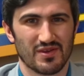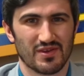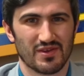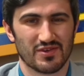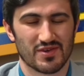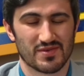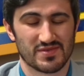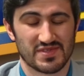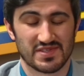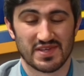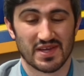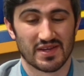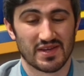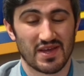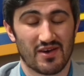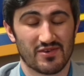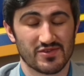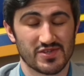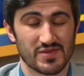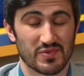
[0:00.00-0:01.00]
in terms of
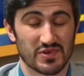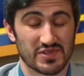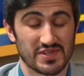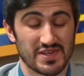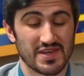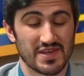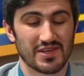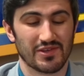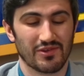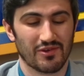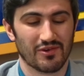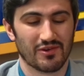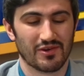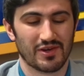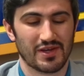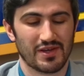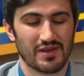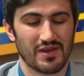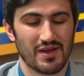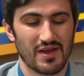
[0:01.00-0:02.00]
technology
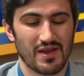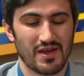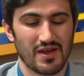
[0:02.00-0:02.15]
particularly.